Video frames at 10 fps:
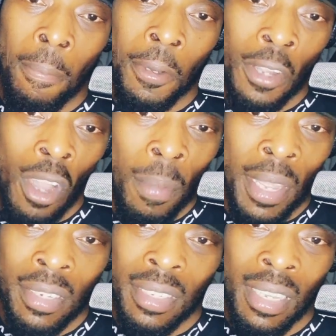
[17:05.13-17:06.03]
put a
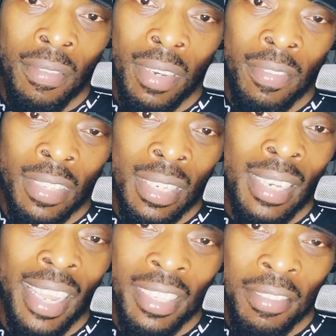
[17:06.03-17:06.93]
comment, even if it's a
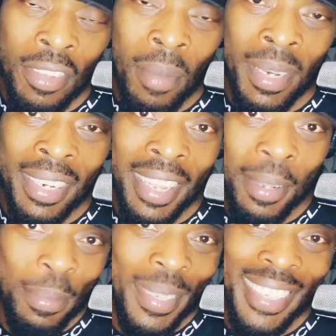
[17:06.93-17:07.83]
negative comment, it
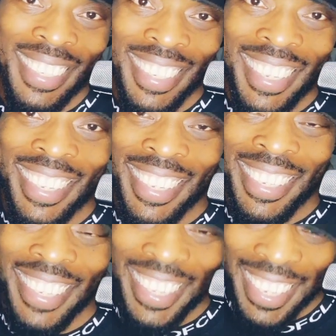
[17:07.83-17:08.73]
helps.
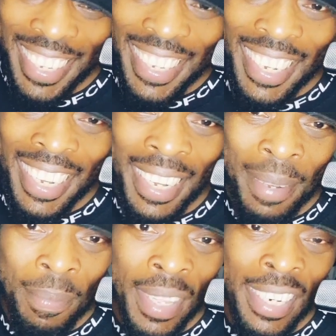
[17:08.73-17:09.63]

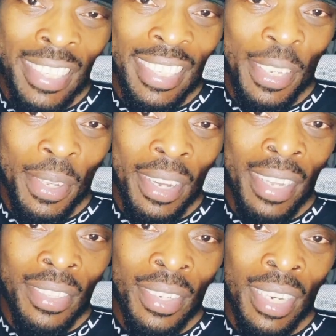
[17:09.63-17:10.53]
And I'll see you
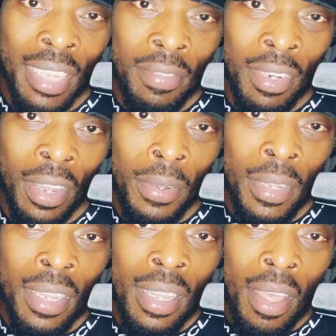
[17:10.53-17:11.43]
guys on the next video.
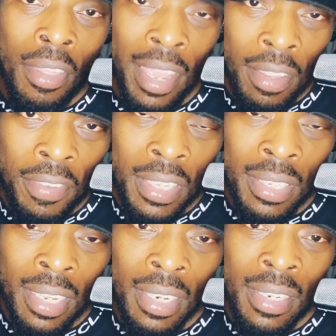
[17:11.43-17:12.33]
Thank you for
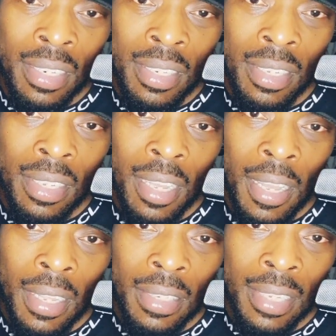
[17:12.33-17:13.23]
listening.
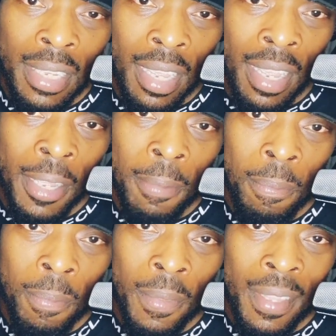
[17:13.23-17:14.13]
Take care.
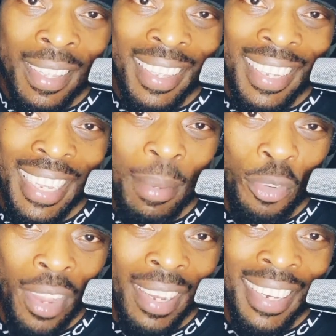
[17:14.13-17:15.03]
Keep
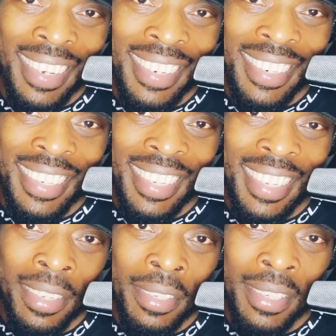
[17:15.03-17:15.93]
training.
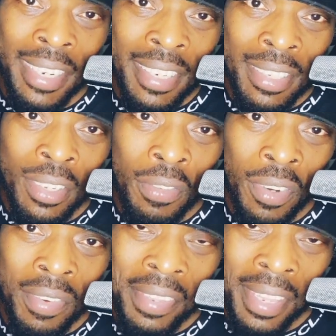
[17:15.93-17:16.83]
Aesthetics
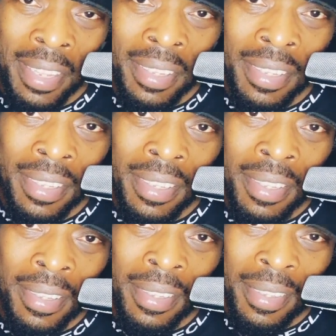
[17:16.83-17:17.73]
over everything.
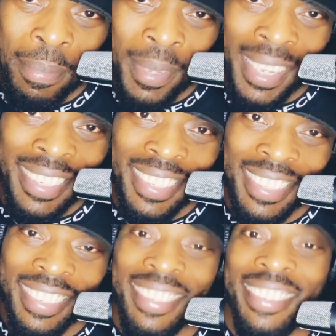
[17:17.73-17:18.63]
Peace.